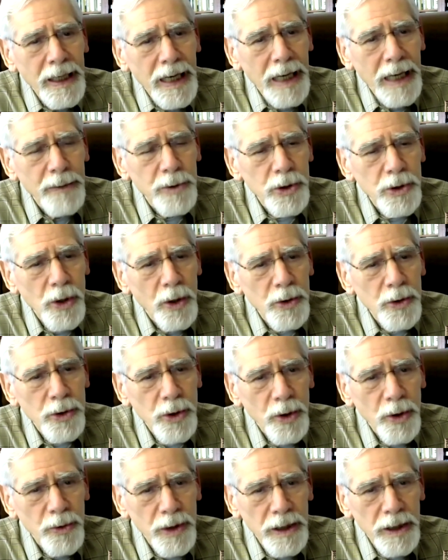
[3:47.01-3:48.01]
I was
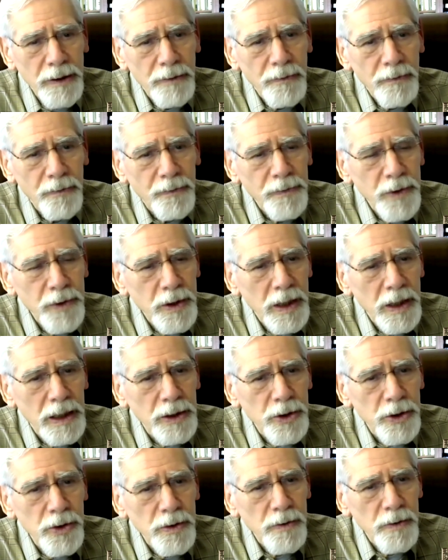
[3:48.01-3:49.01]
also the
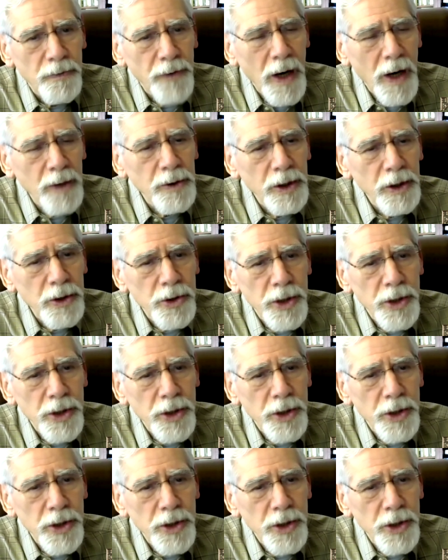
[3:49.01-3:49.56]
founding